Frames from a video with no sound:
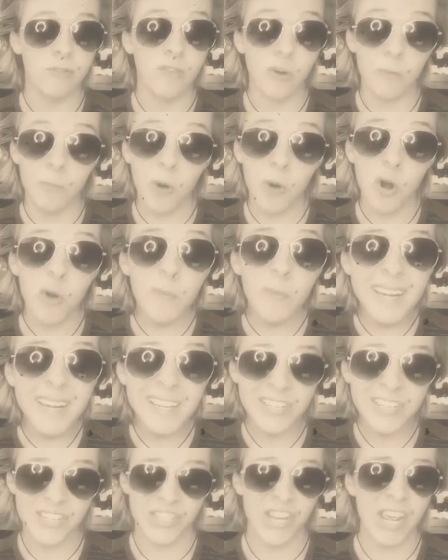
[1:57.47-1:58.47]
for
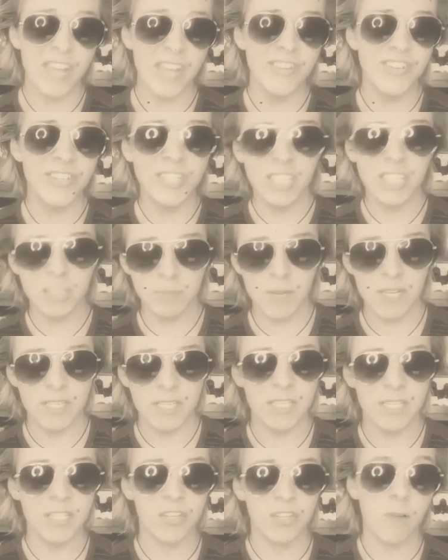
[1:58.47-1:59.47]
permanent change in
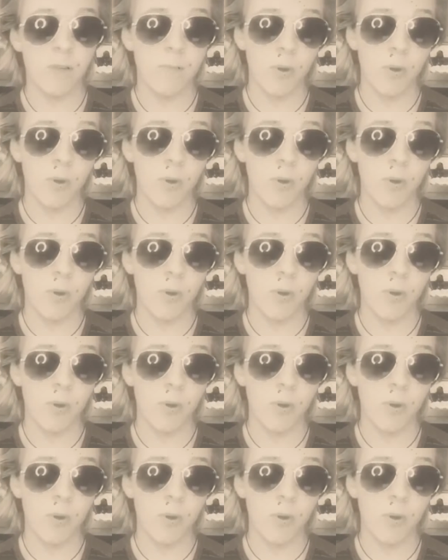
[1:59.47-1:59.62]
species are